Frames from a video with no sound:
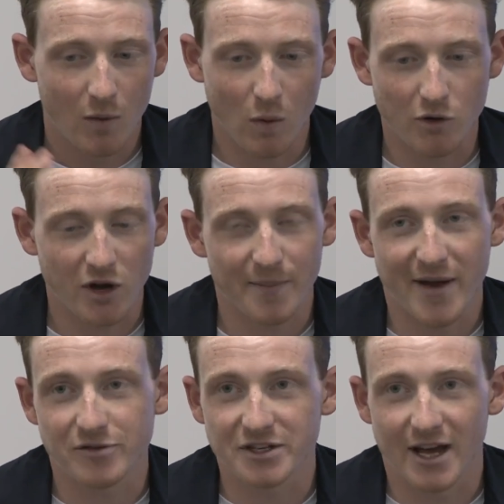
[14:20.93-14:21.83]
woke up
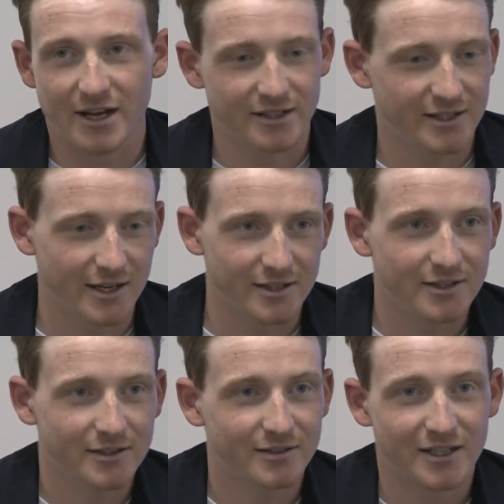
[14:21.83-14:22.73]
every day and said,
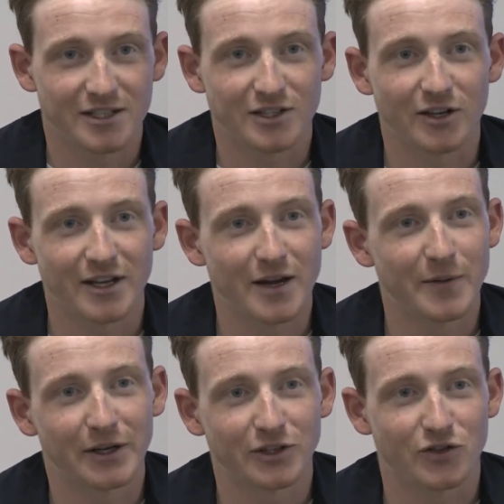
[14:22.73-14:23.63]
this is our day,
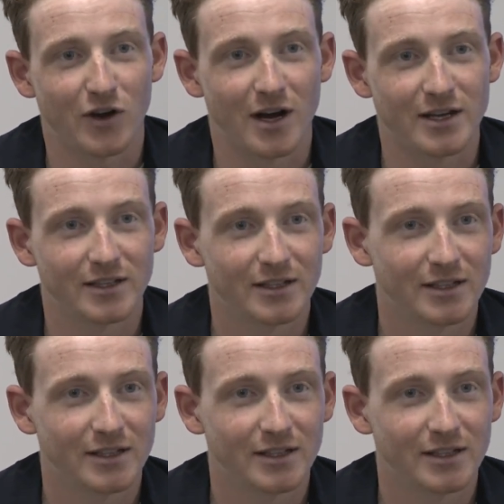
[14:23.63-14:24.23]
we're going to try.